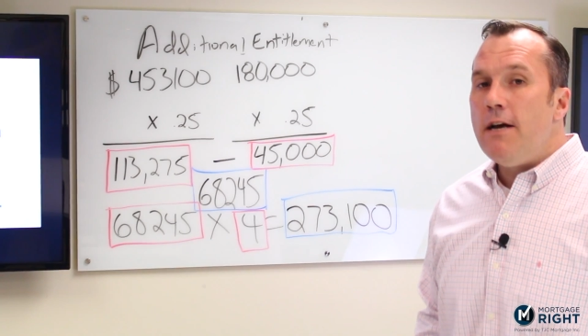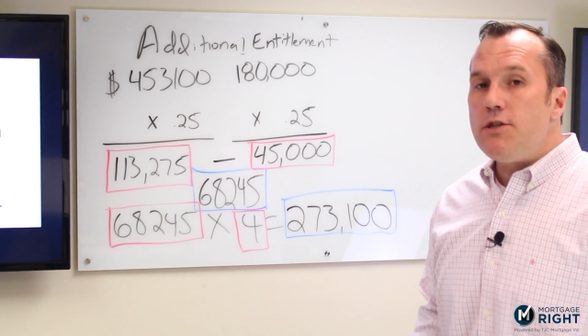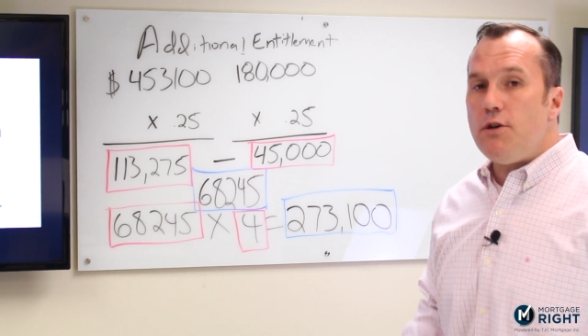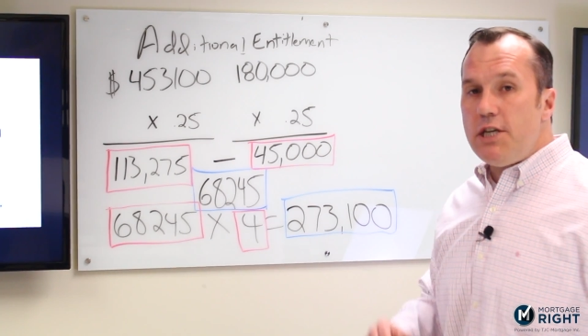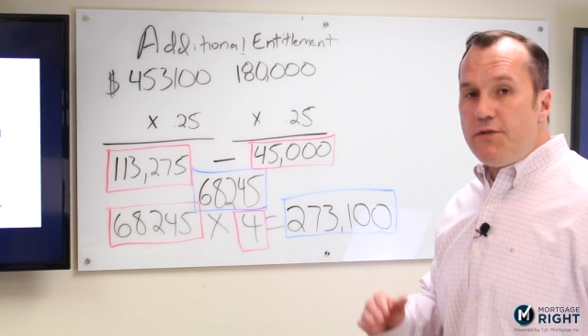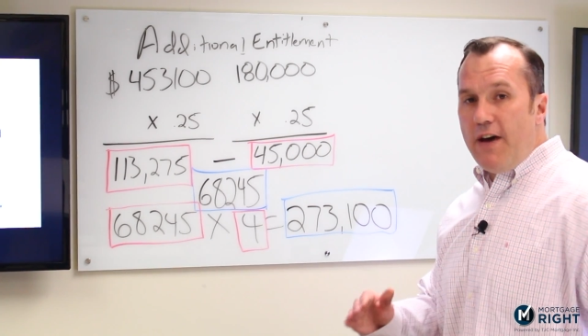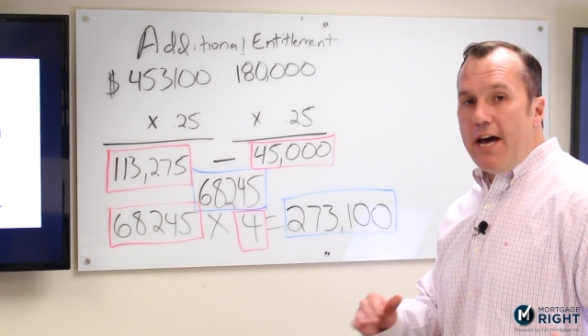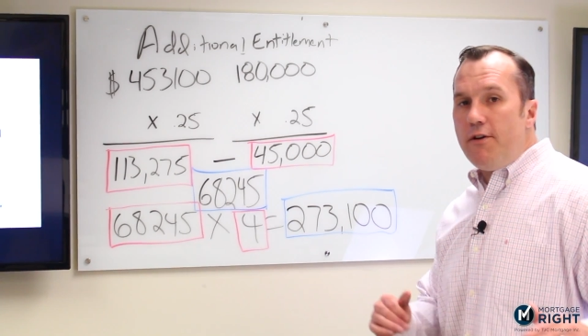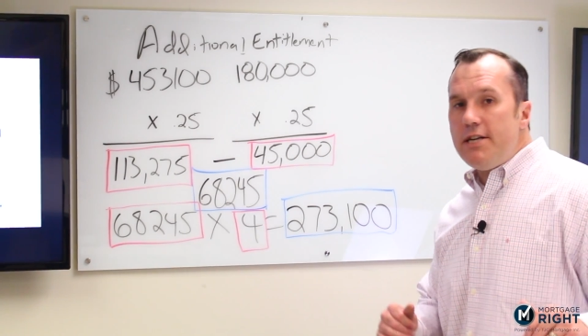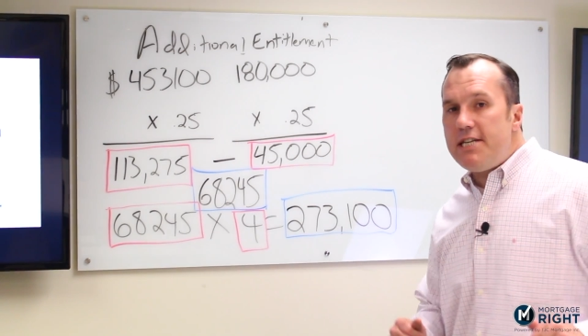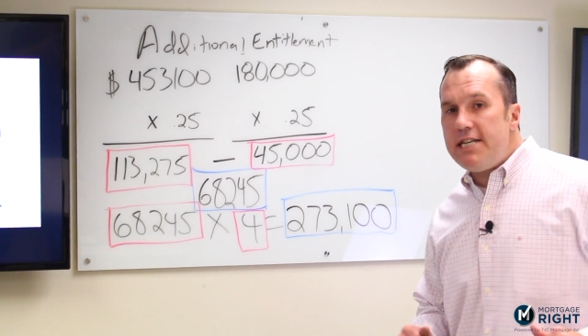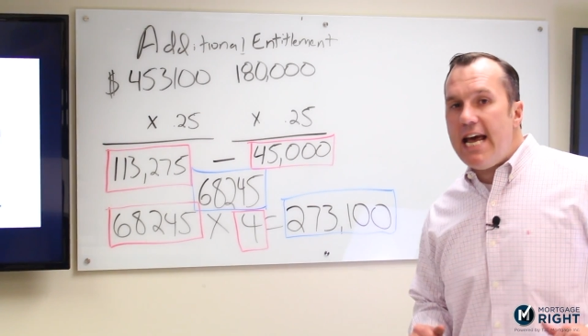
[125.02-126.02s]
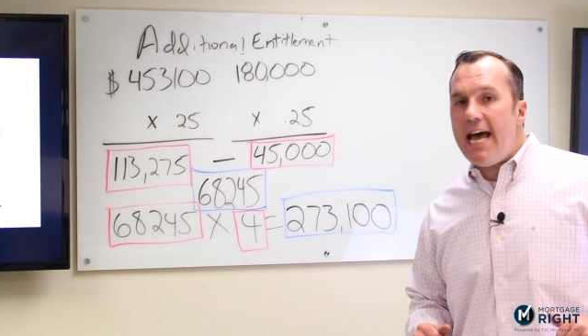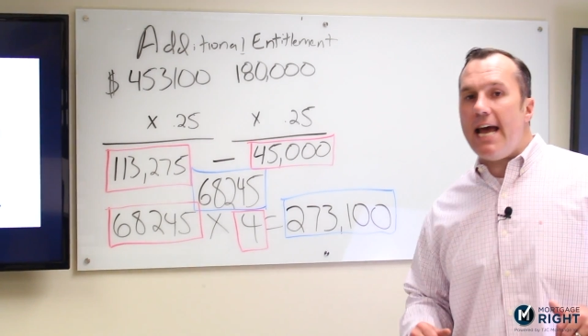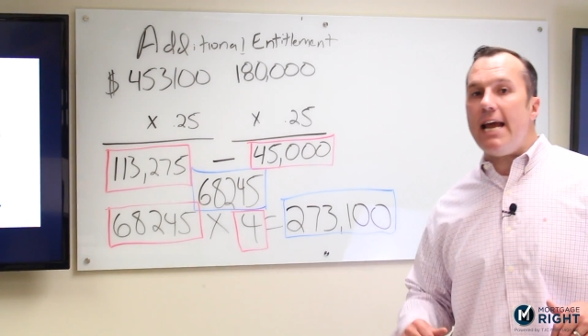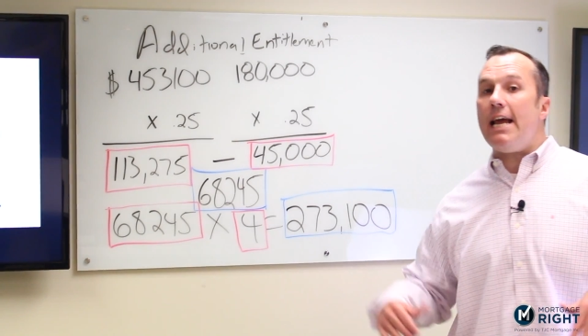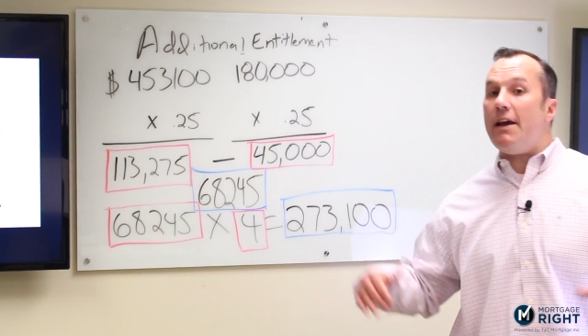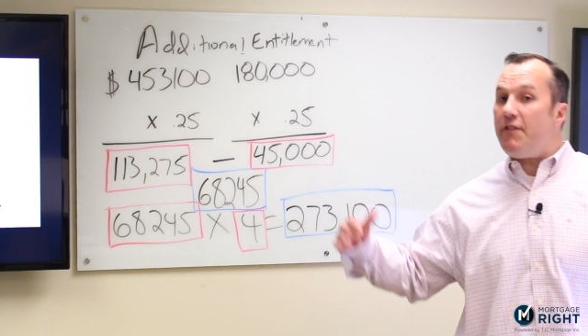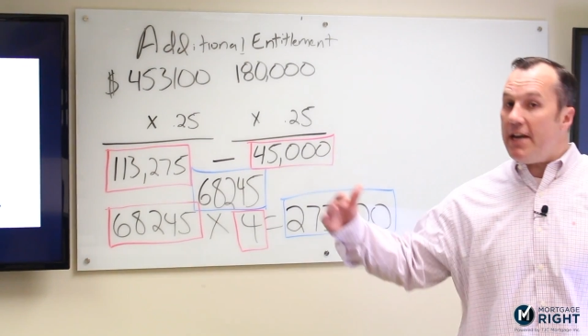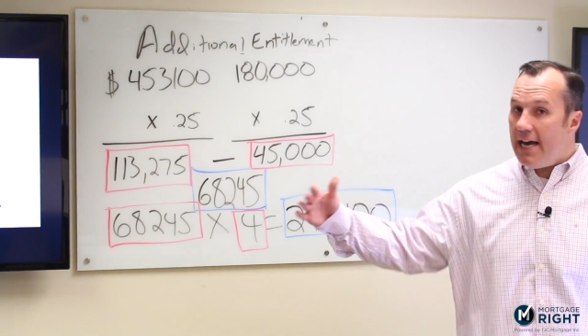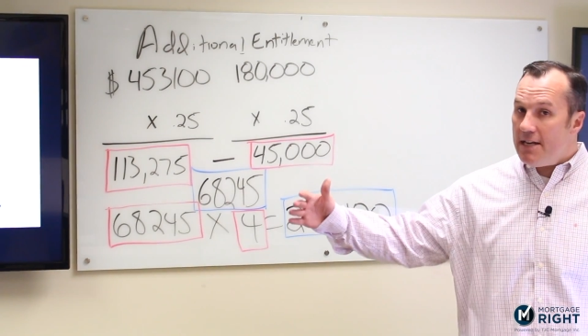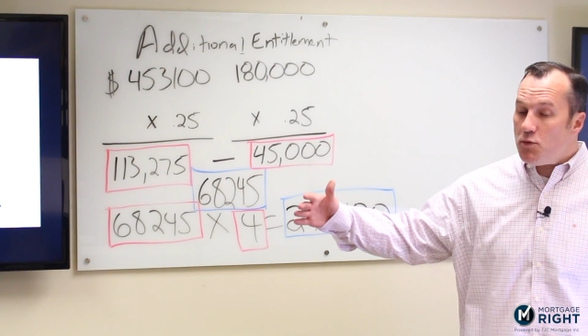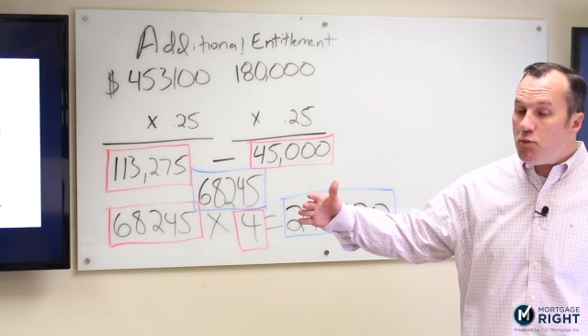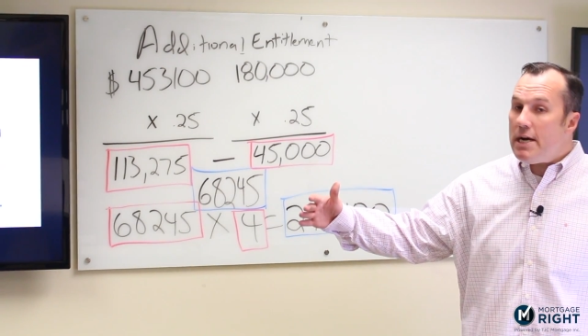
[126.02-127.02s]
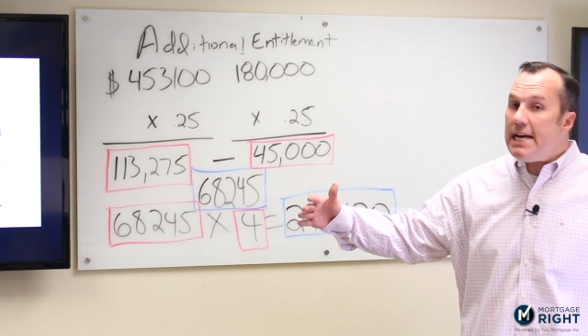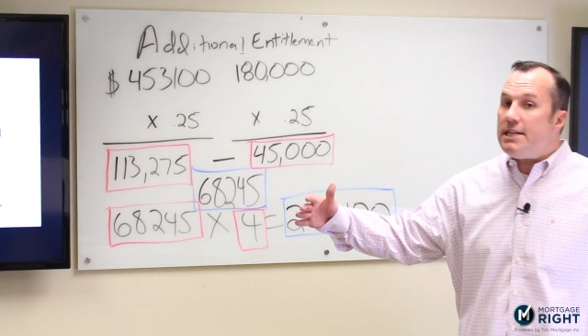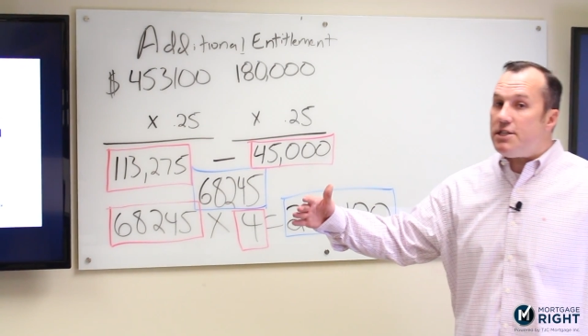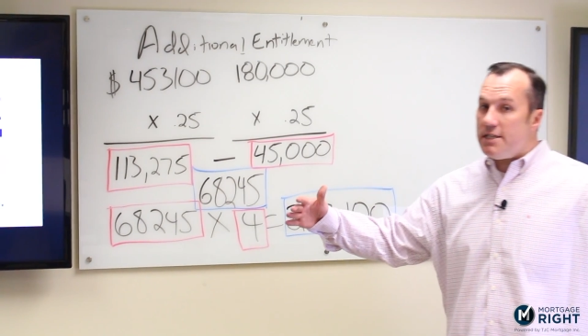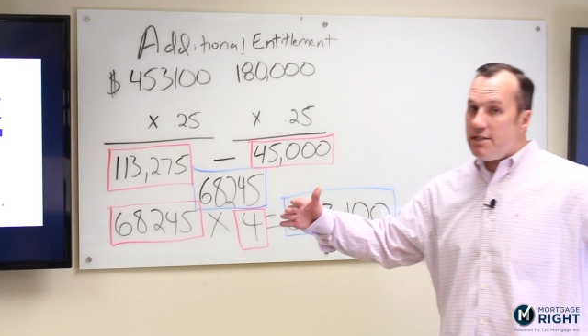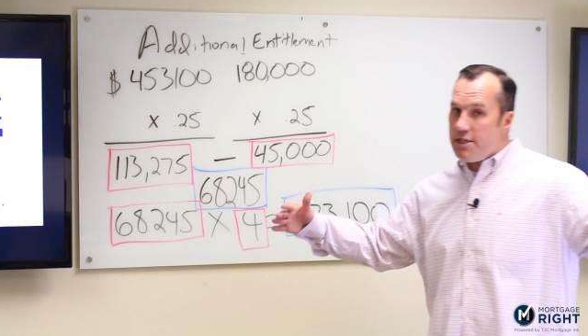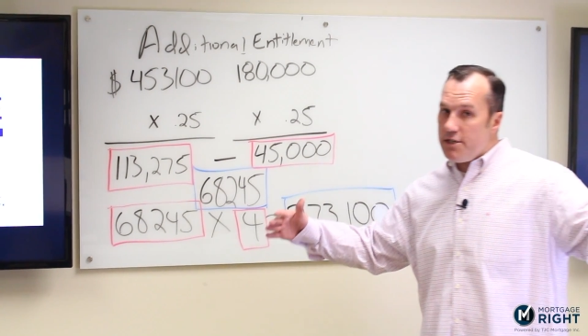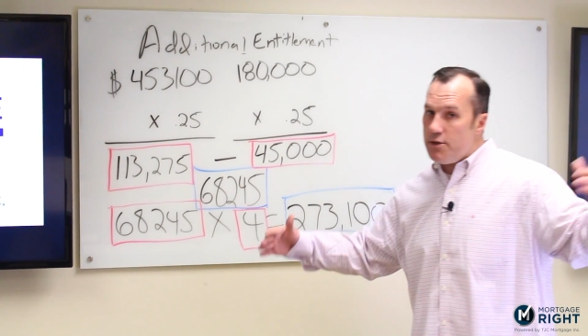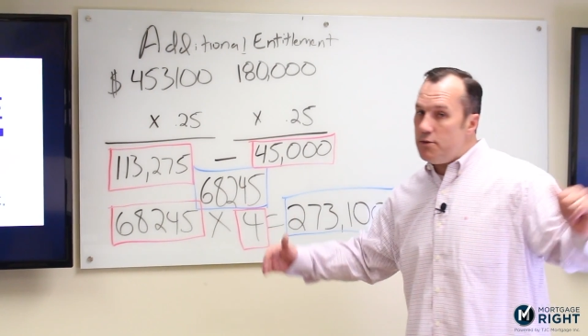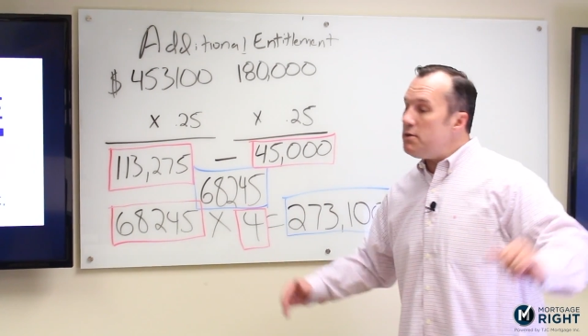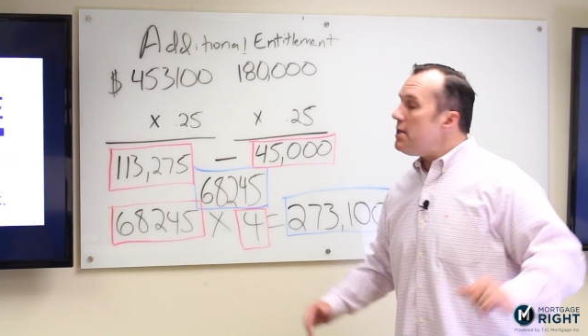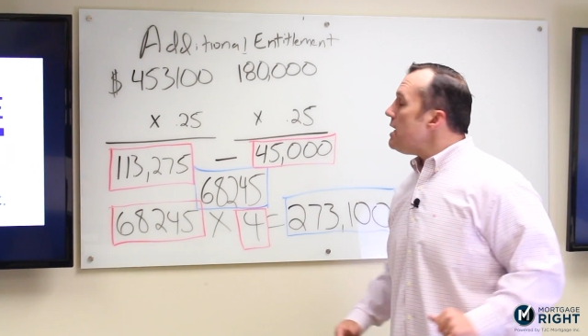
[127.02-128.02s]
So this veteran today, if he has reason to,